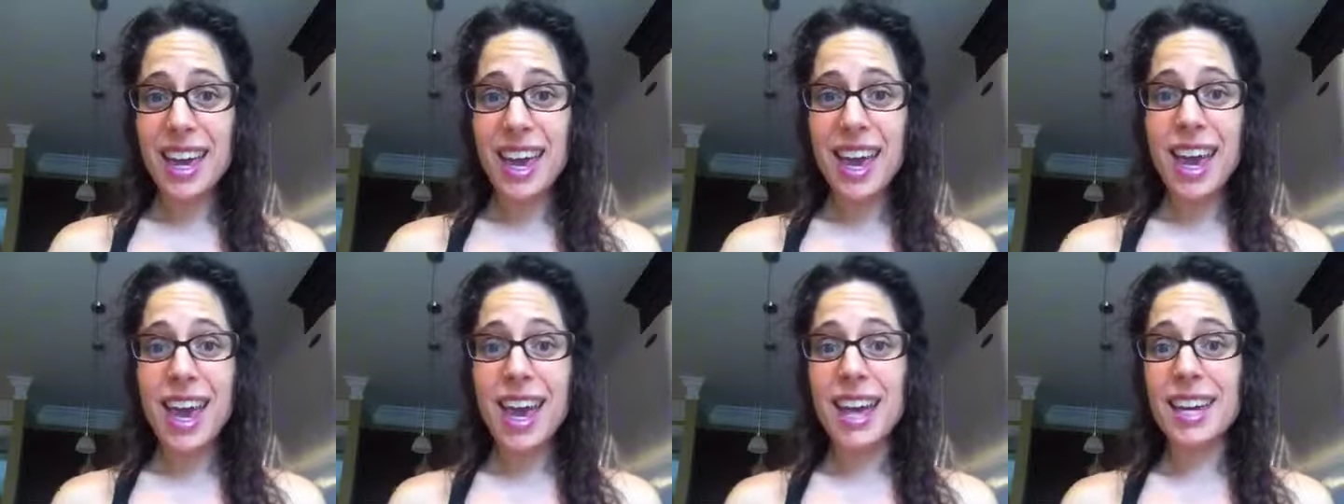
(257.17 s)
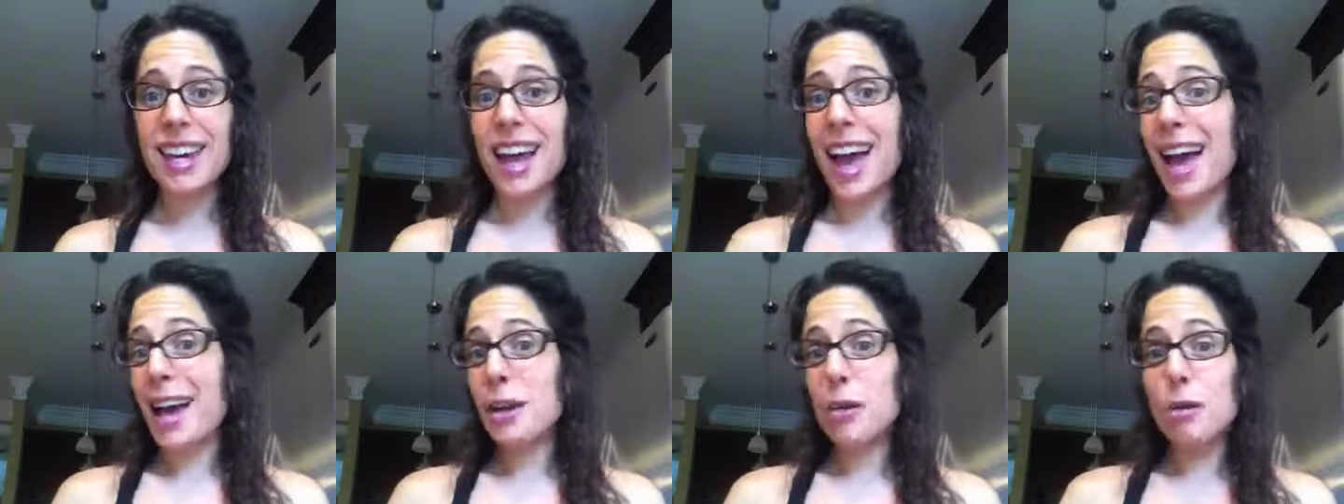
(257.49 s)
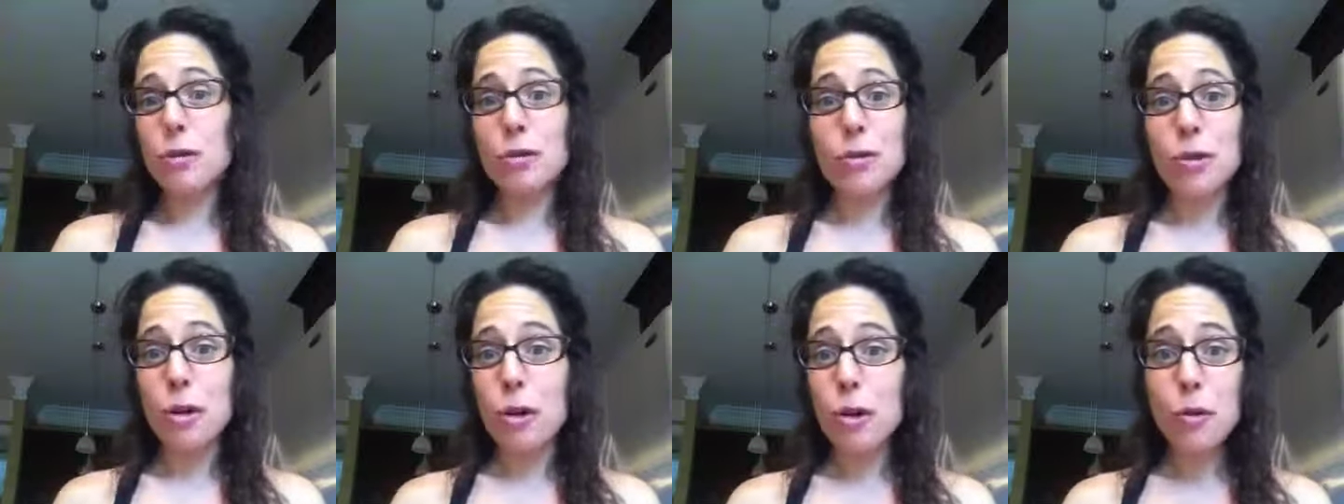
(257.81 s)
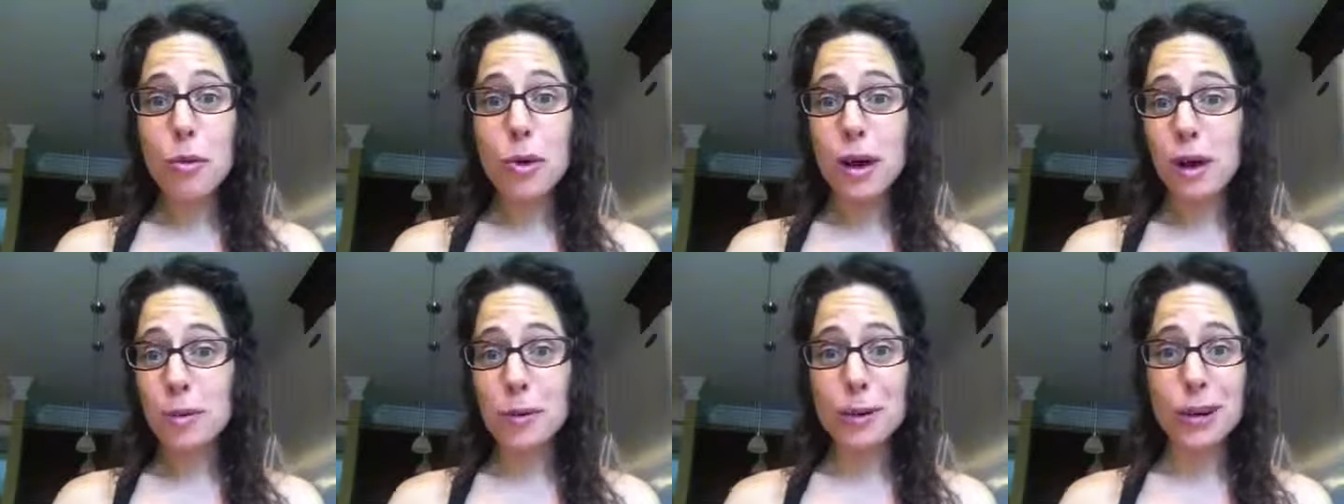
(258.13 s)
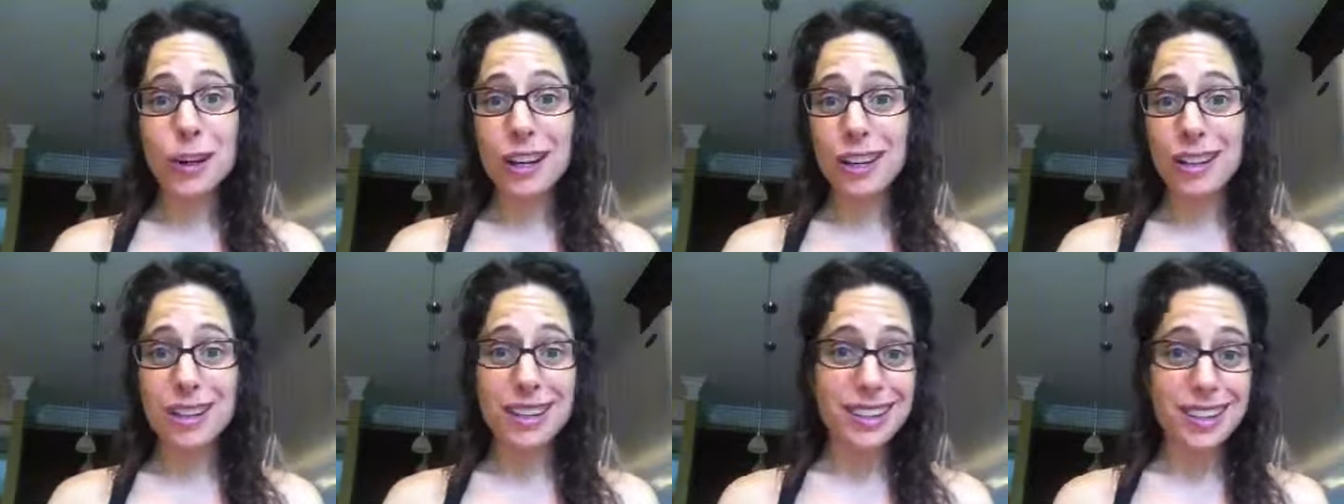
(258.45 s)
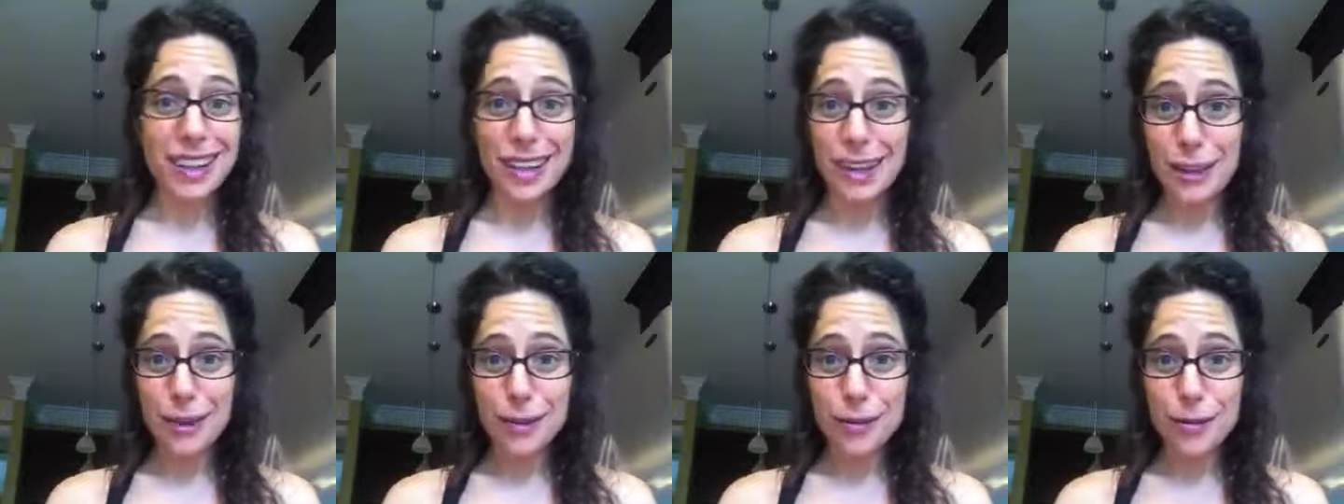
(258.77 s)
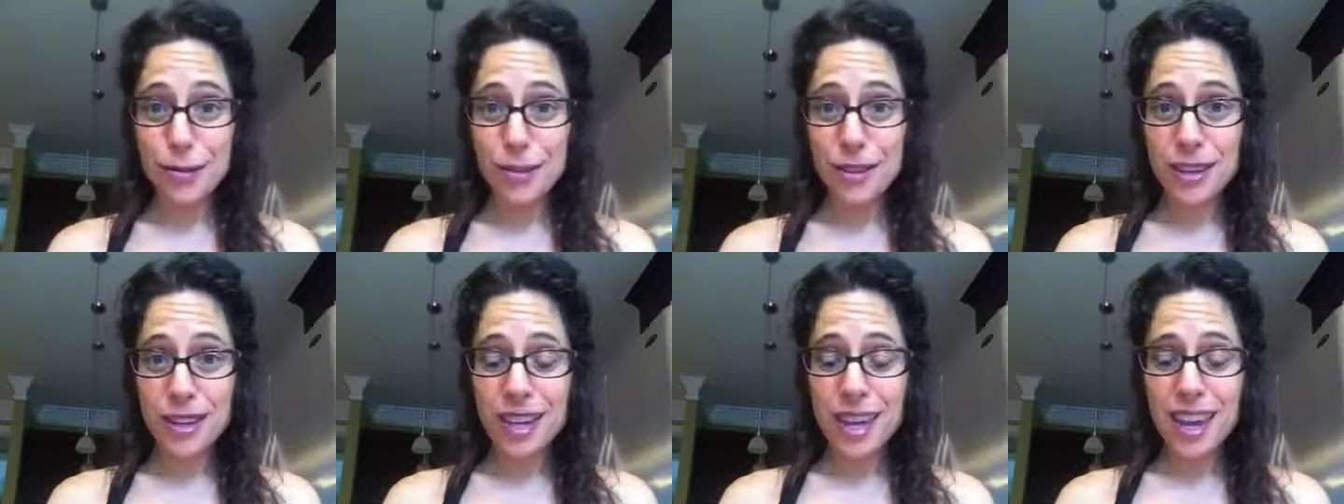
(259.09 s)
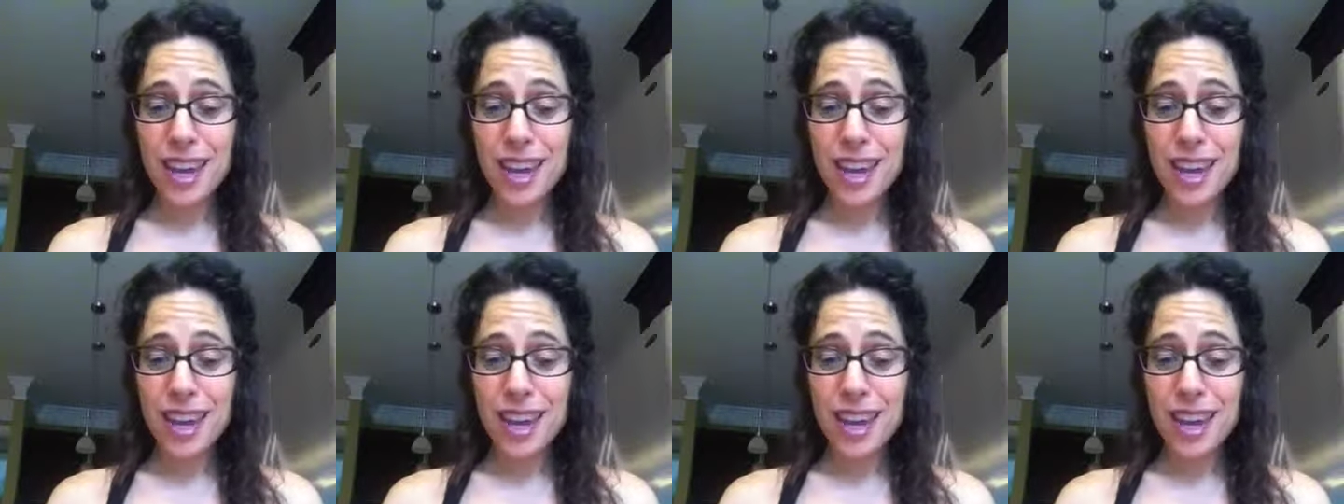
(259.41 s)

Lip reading: And I don't know where we're going to live.